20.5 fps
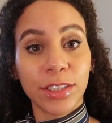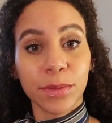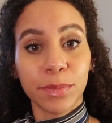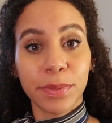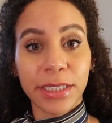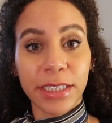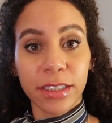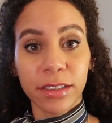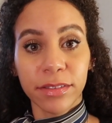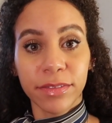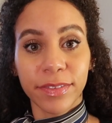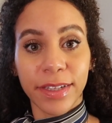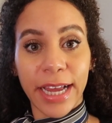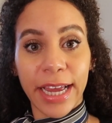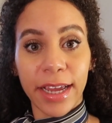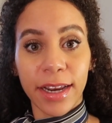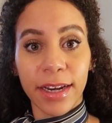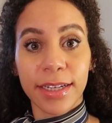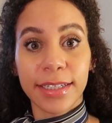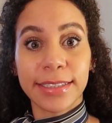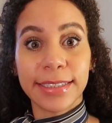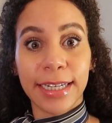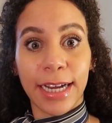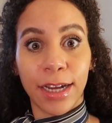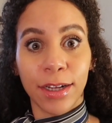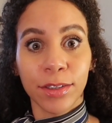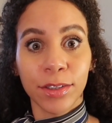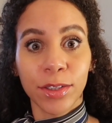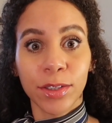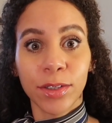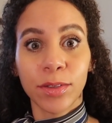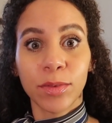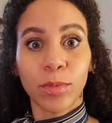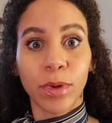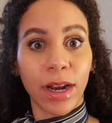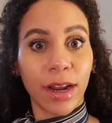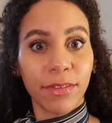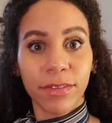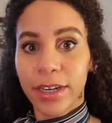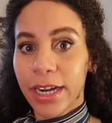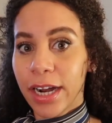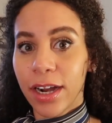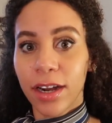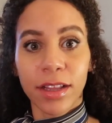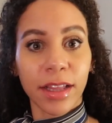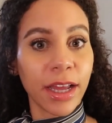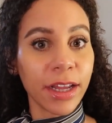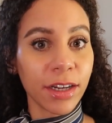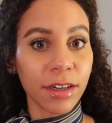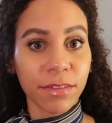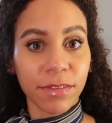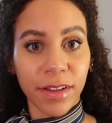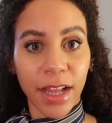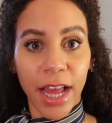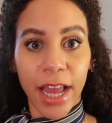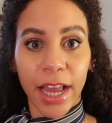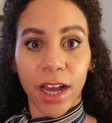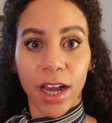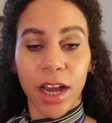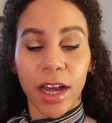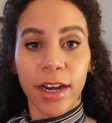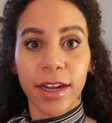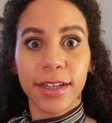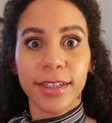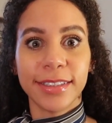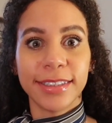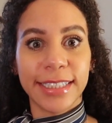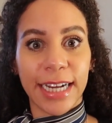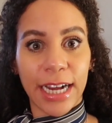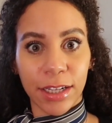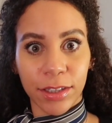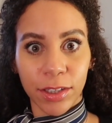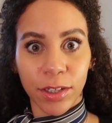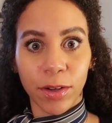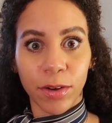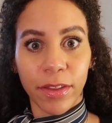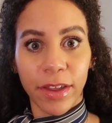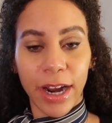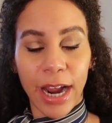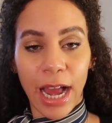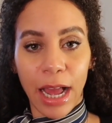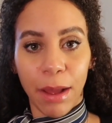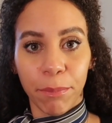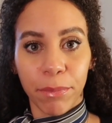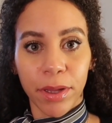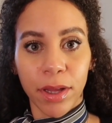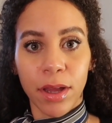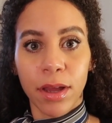you pick your flight, download whatever airline you're flying on, download their app.